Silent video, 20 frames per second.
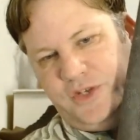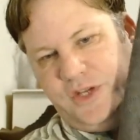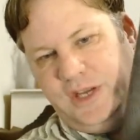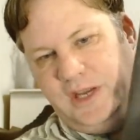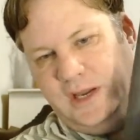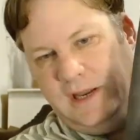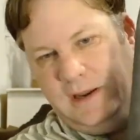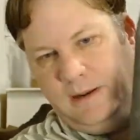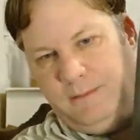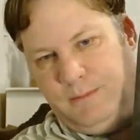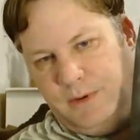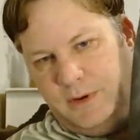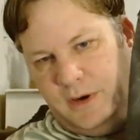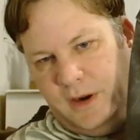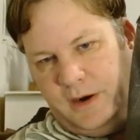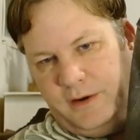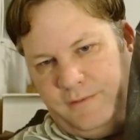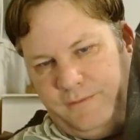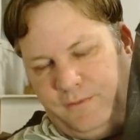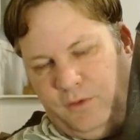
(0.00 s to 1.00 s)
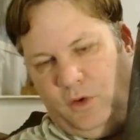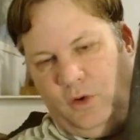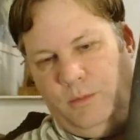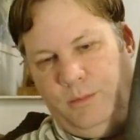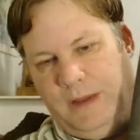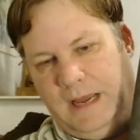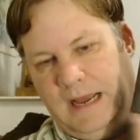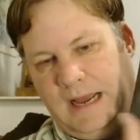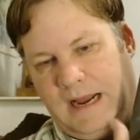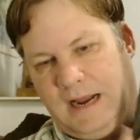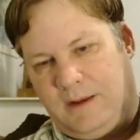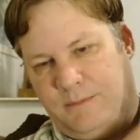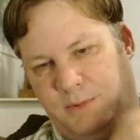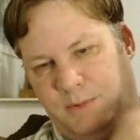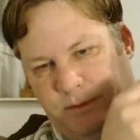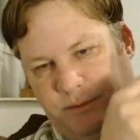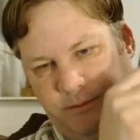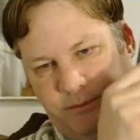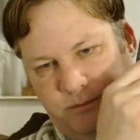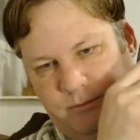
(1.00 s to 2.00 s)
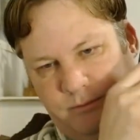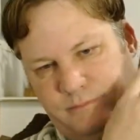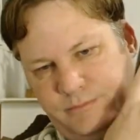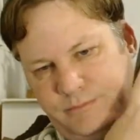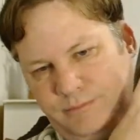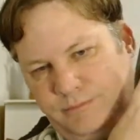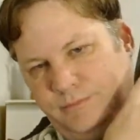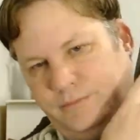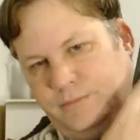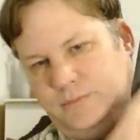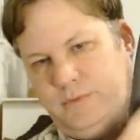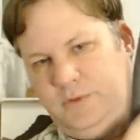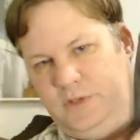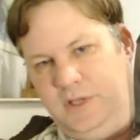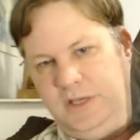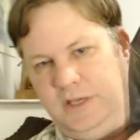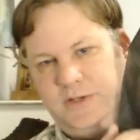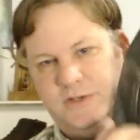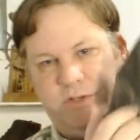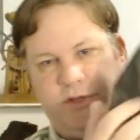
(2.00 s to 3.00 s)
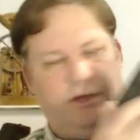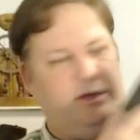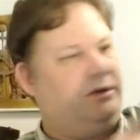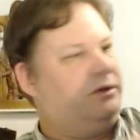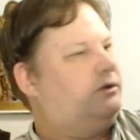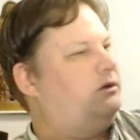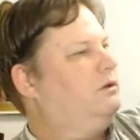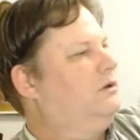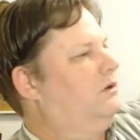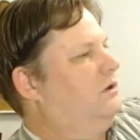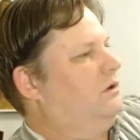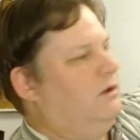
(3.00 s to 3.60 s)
seam, not a full back, but decent.